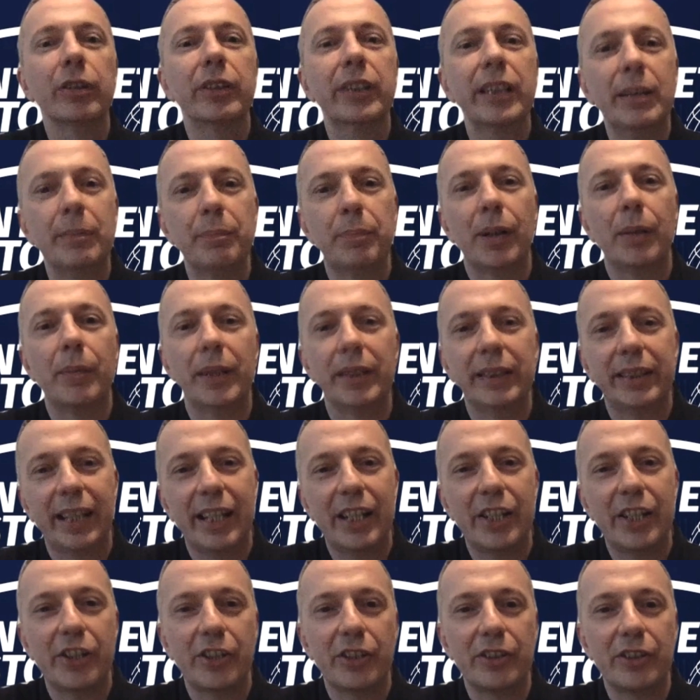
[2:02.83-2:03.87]

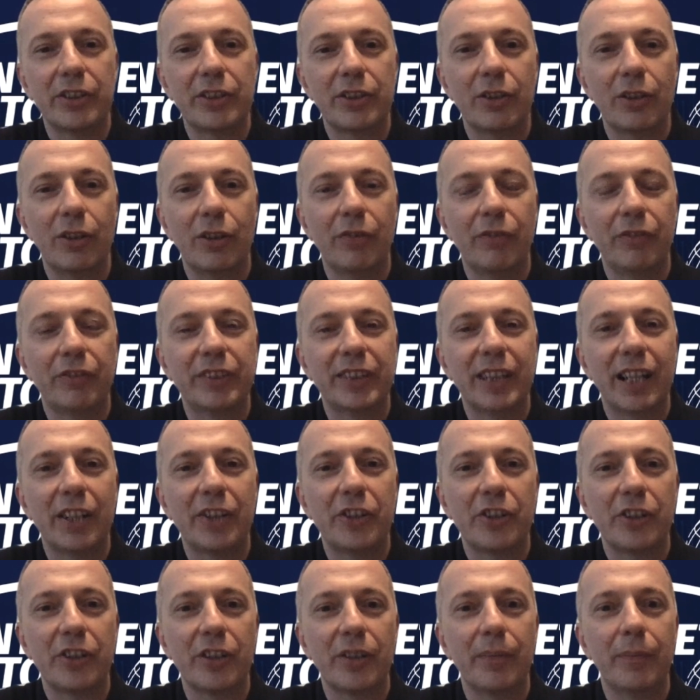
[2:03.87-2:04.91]
implementations of
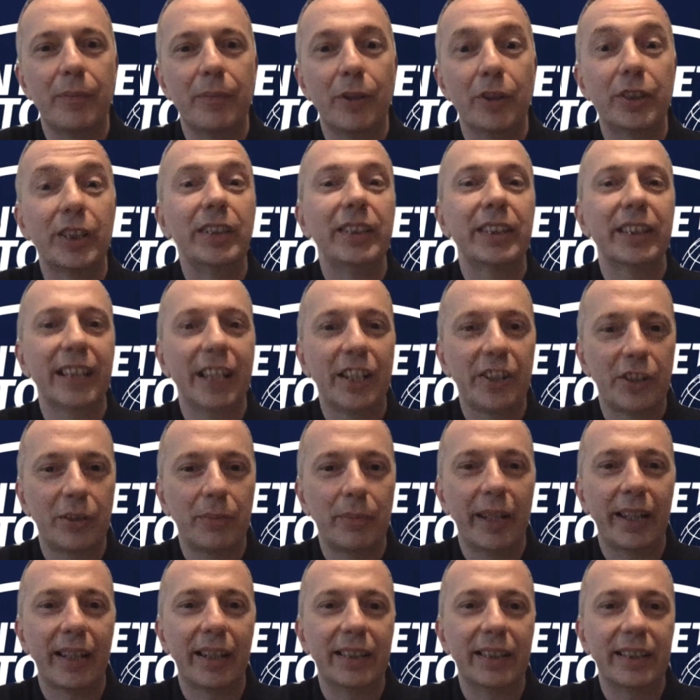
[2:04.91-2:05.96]
such authentication
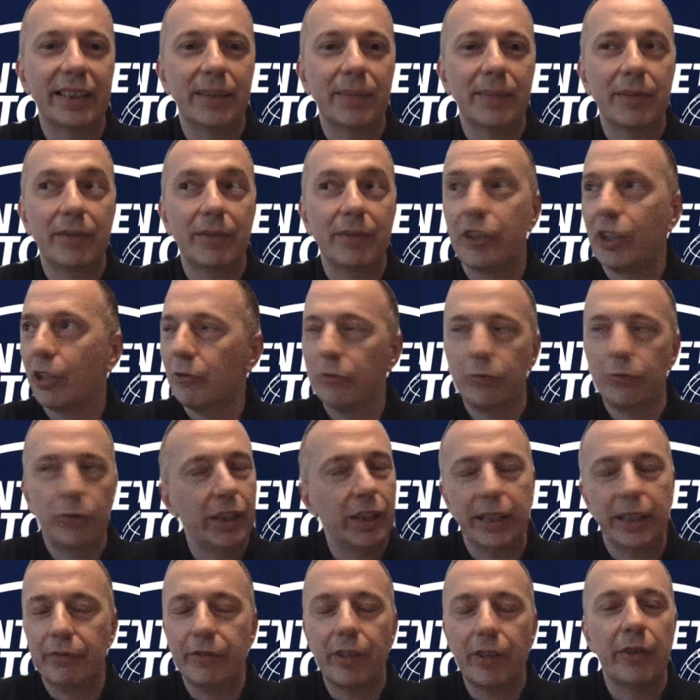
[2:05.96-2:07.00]
mechanisms, which are
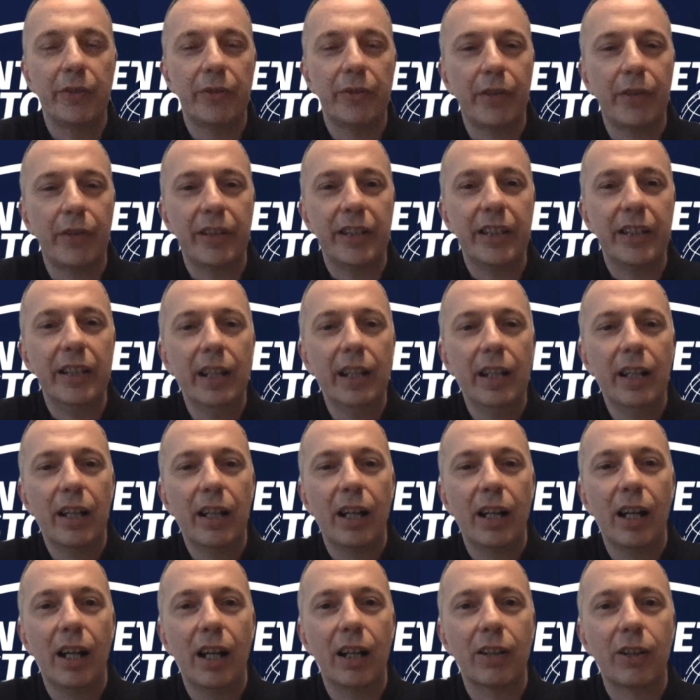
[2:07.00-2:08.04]
really very, very
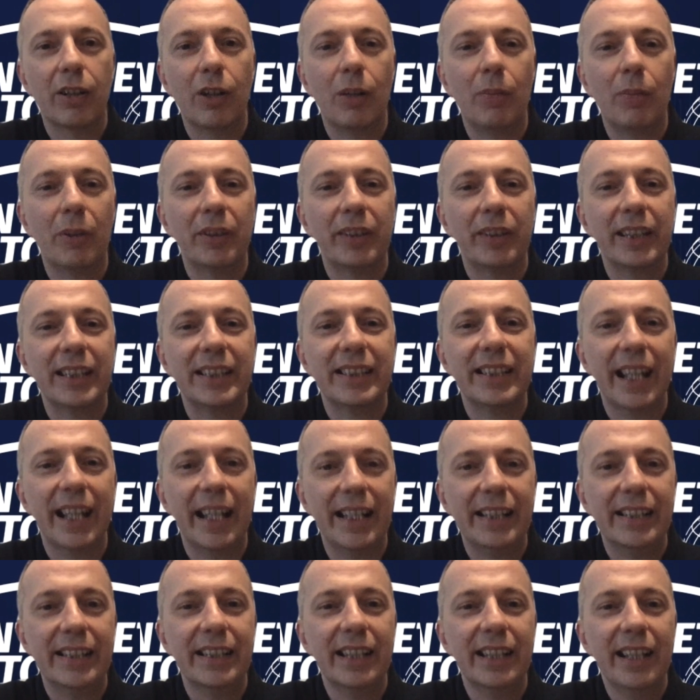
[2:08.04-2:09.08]
common these
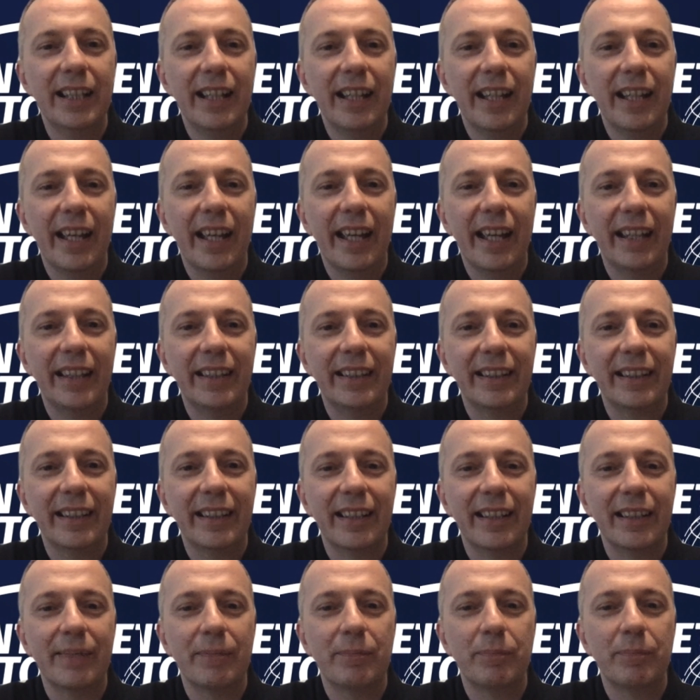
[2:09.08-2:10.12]
days. And
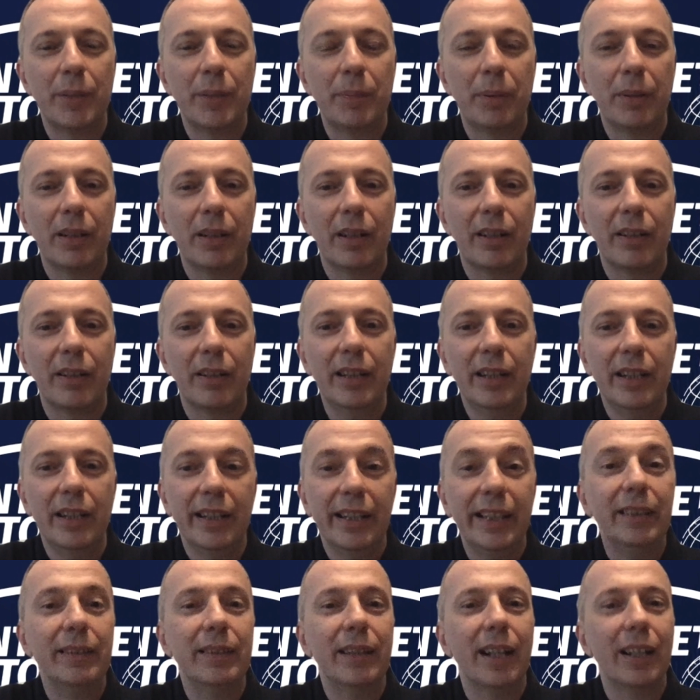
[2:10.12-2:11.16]
people are,
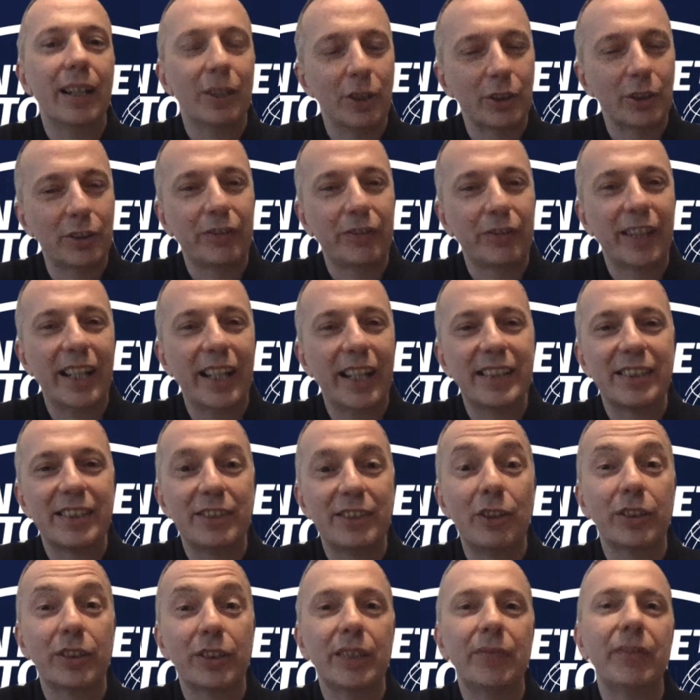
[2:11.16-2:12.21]
in a lot of cases,
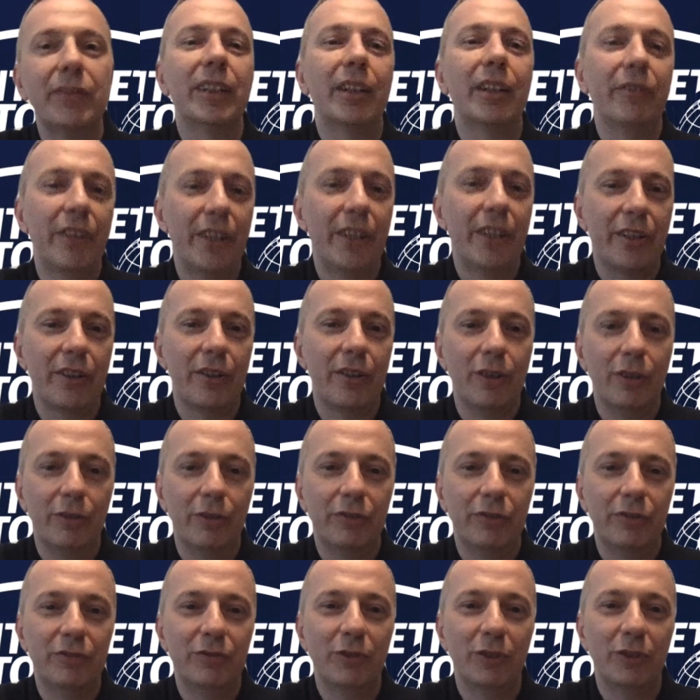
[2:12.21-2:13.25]
not even aware of
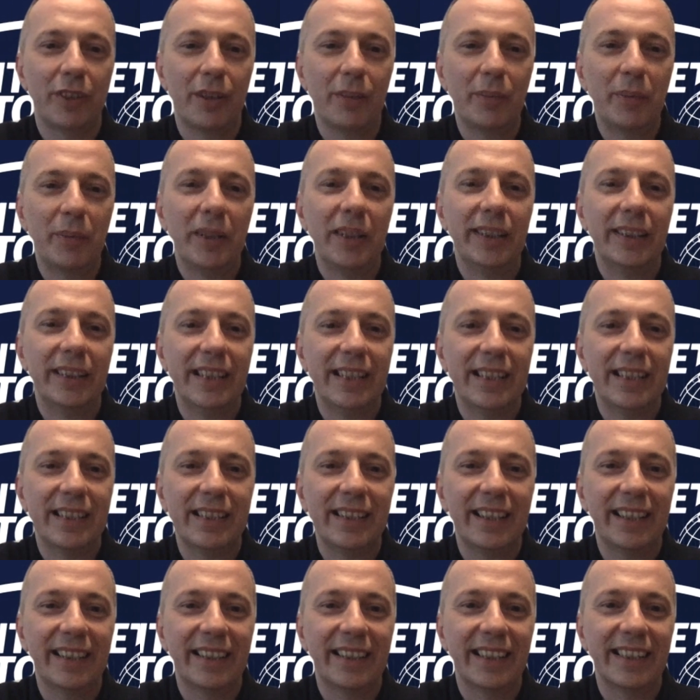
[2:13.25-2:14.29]
vulnerabilities
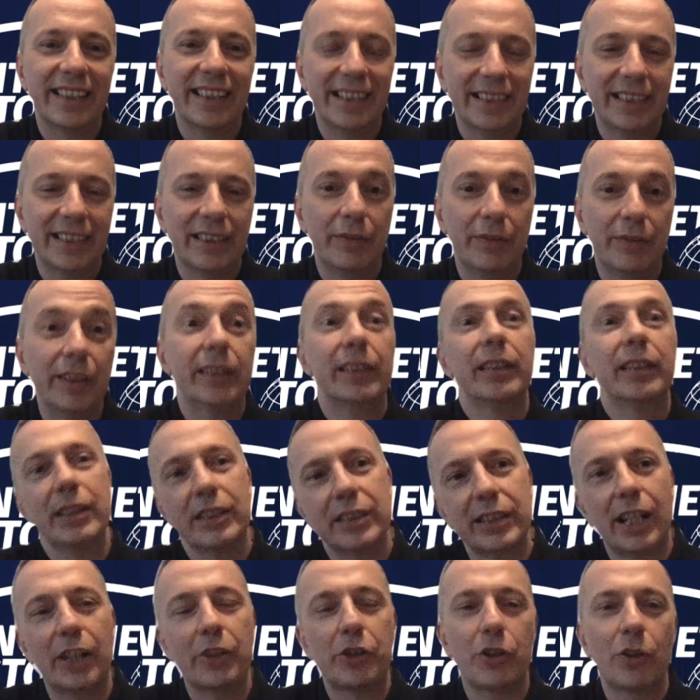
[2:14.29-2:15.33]
that exist with
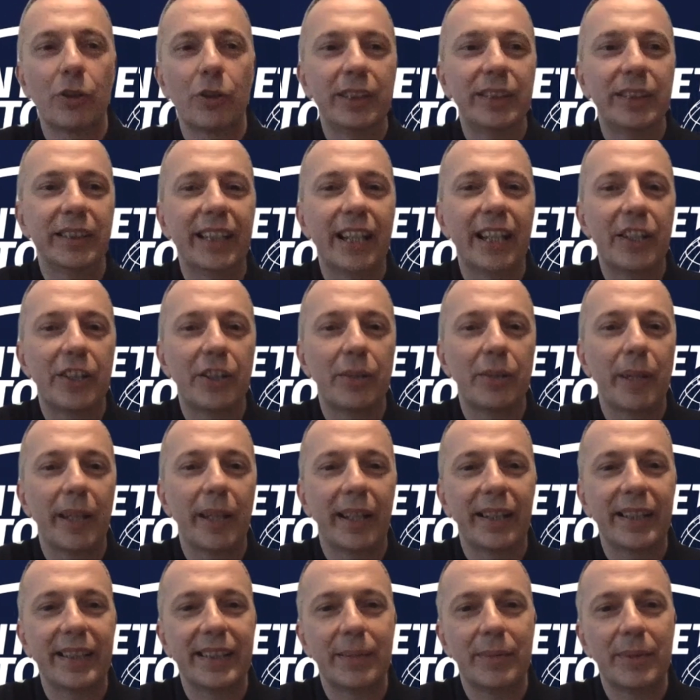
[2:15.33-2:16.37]
such authentication
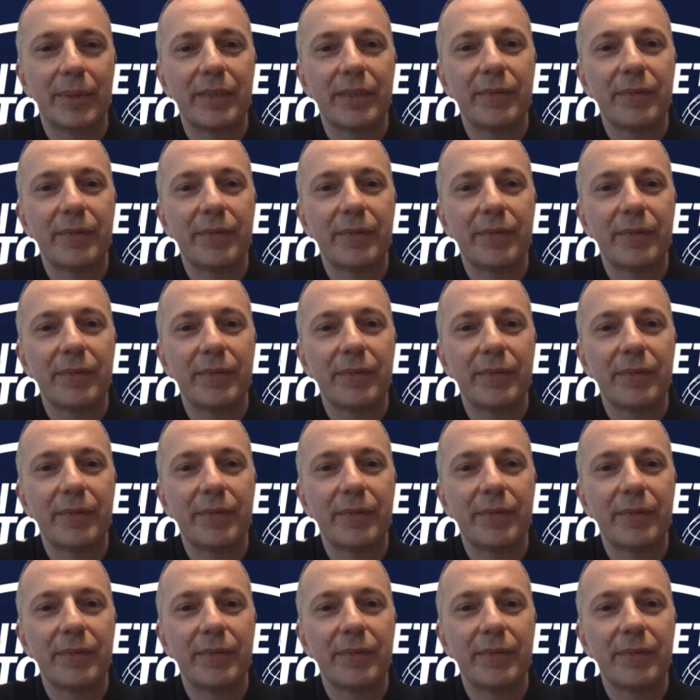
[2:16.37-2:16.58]
mechanisms.